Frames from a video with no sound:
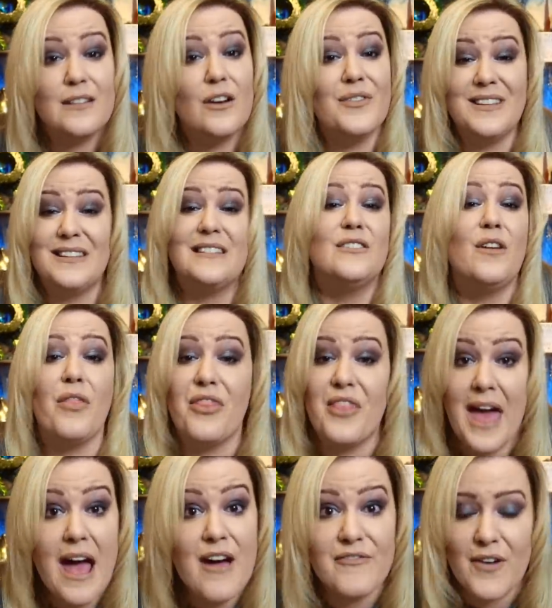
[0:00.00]
Obviously, it's not
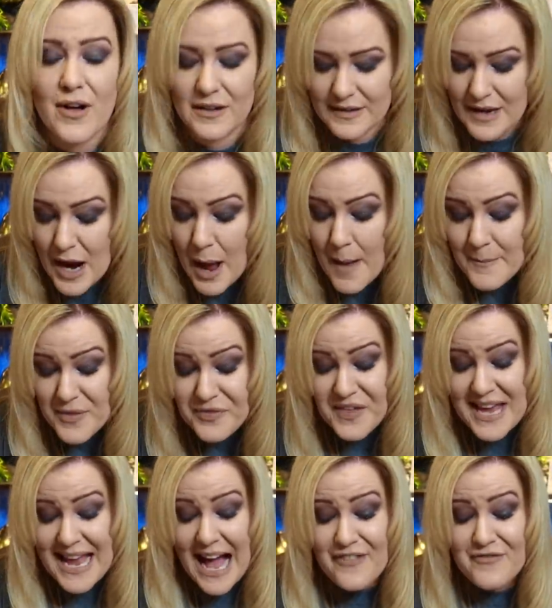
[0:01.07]
their fault, but
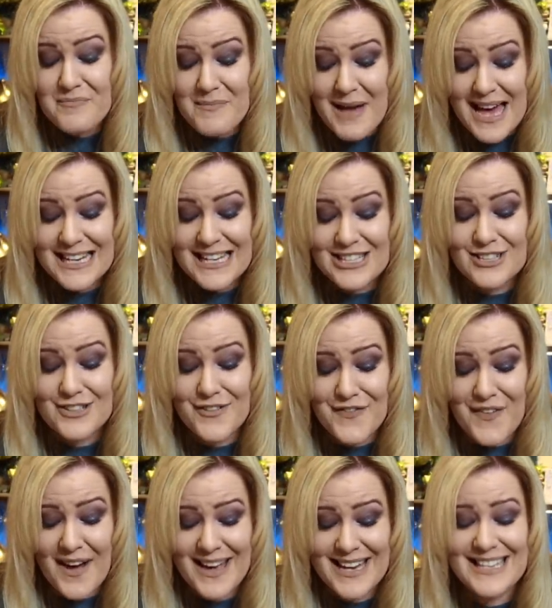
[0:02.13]
they have managed to
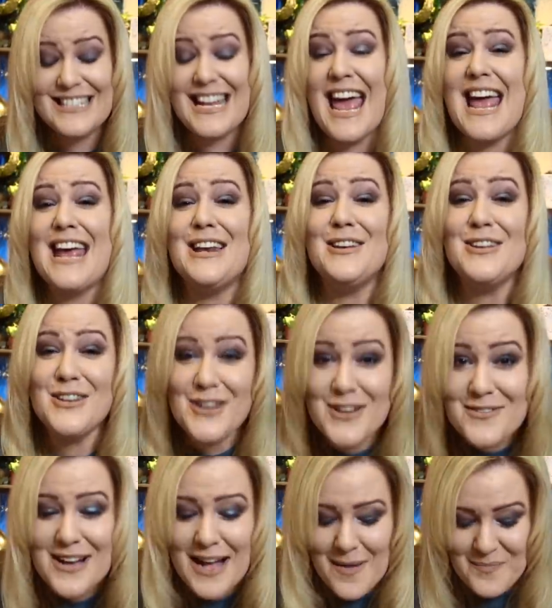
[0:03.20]
find a
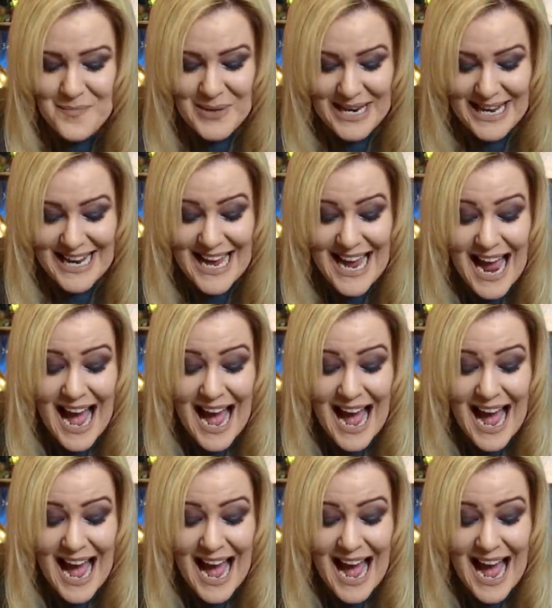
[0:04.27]
new company,